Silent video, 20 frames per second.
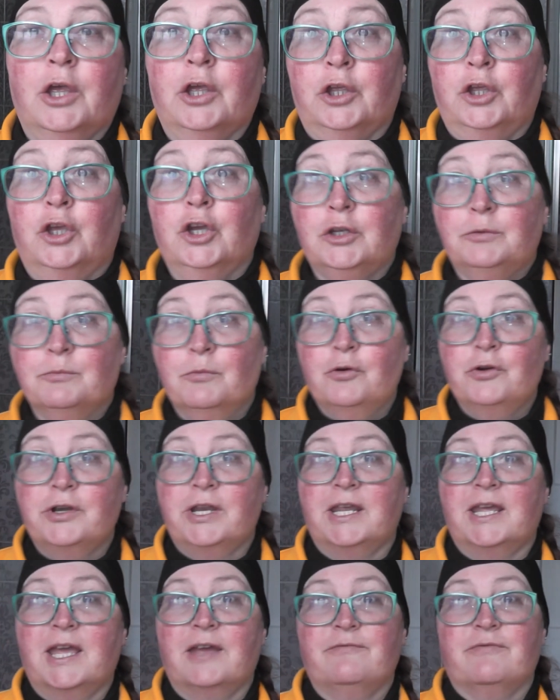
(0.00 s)
Good
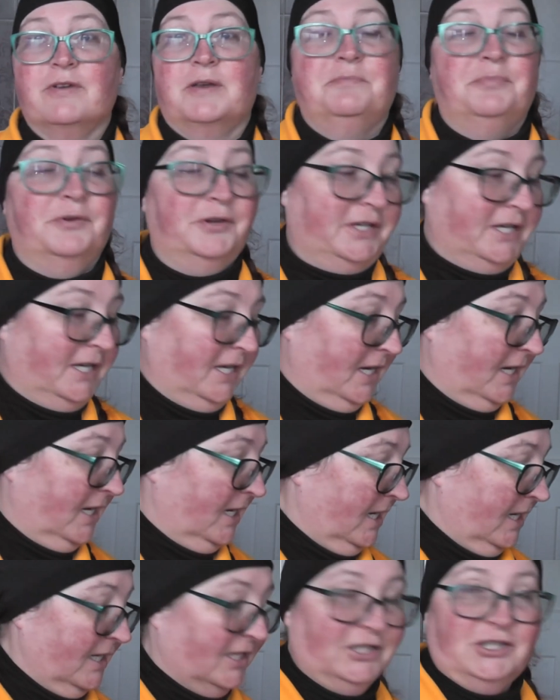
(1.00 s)
morning
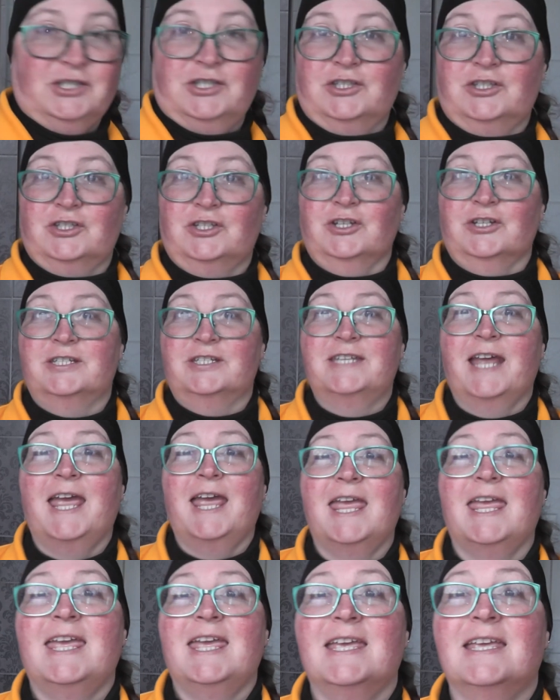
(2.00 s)
everybody.
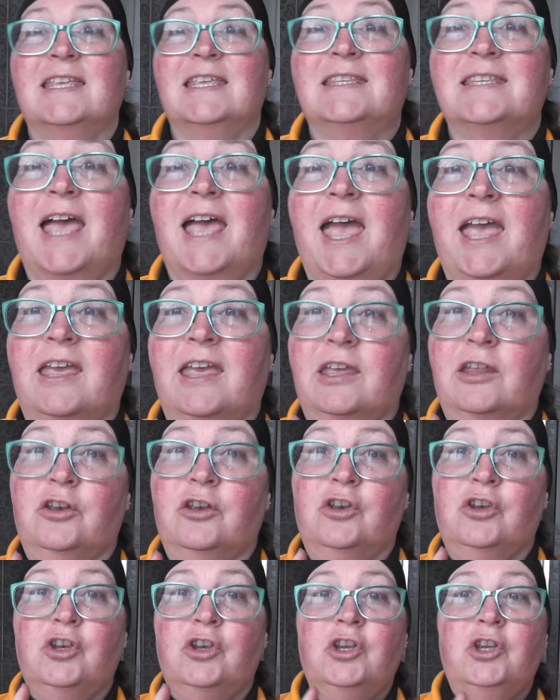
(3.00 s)
Today is a
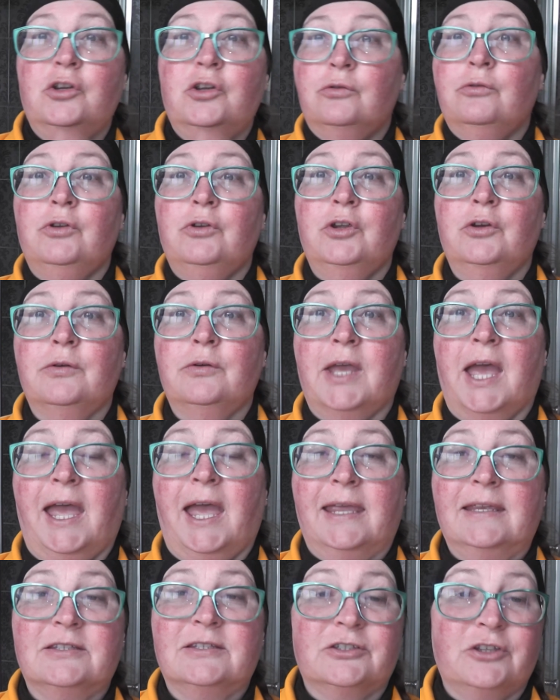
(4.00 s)
new
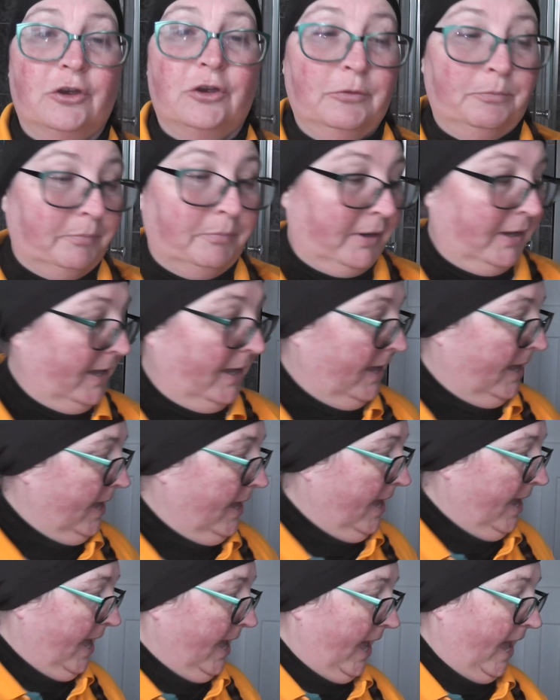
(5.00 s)
UK soap
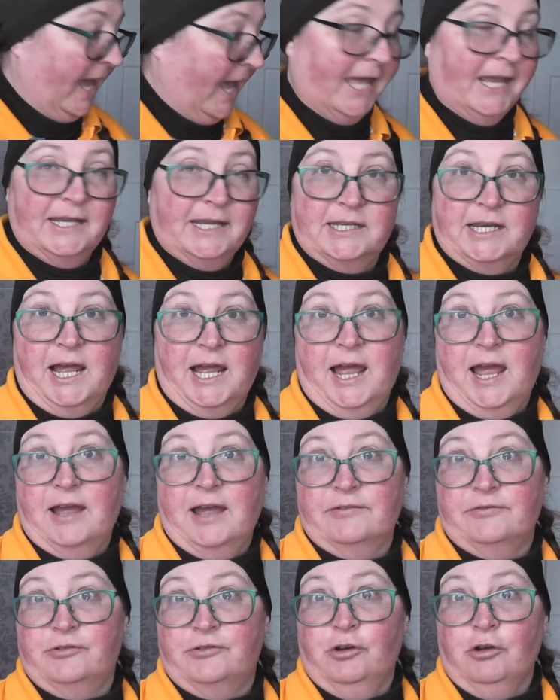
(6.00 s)
and I
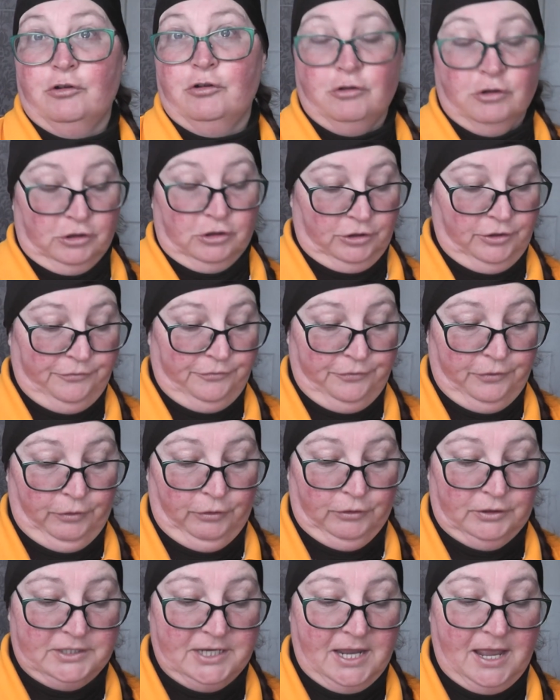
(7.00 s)
have not got the
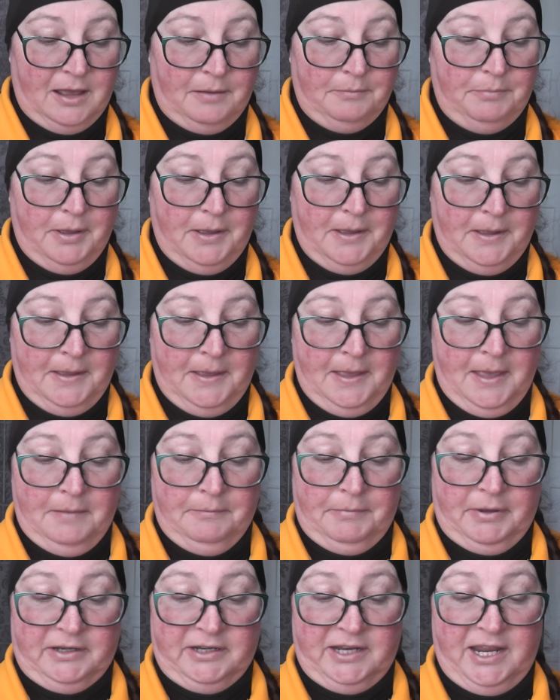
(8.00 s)
full tub,
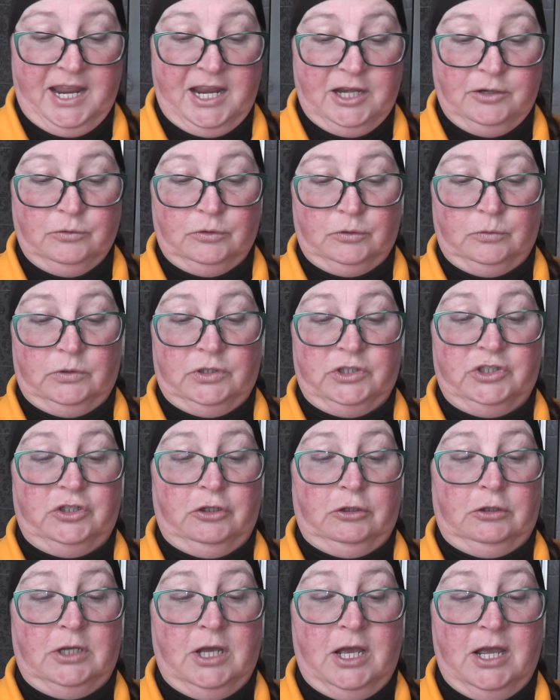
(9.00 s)
but Edward was
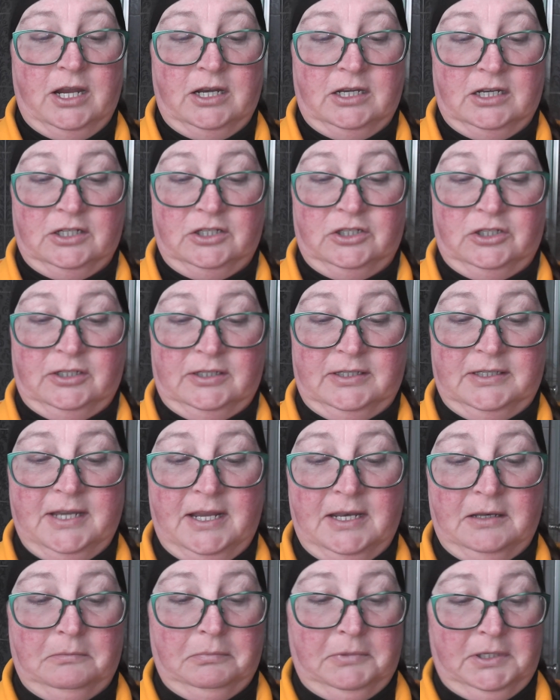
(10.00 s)
so kind as to
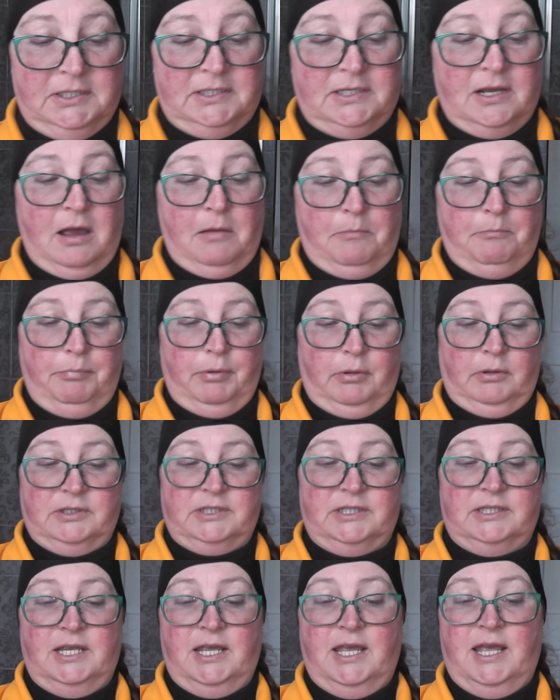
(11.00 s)
send me
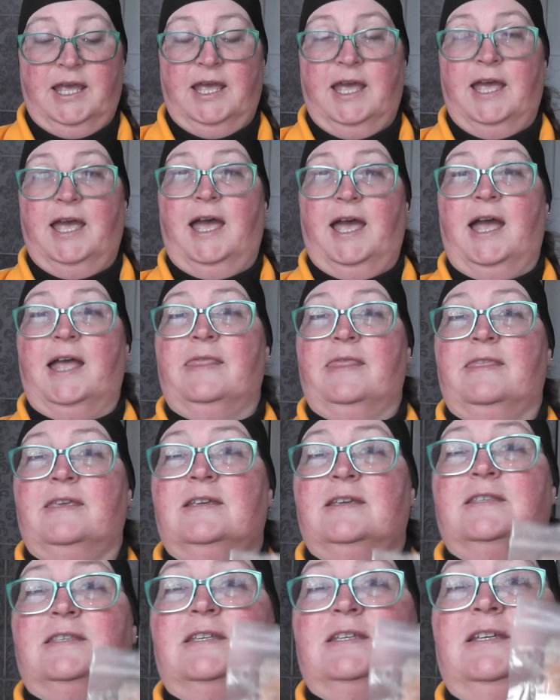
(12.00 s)
samples, and
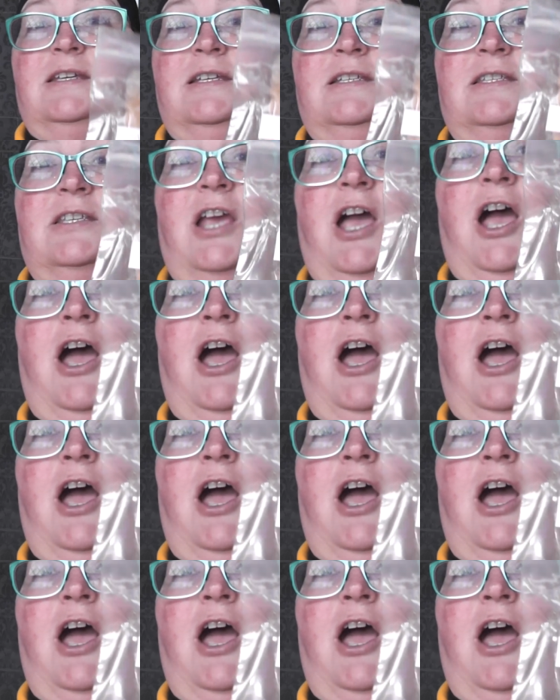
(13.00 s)
this is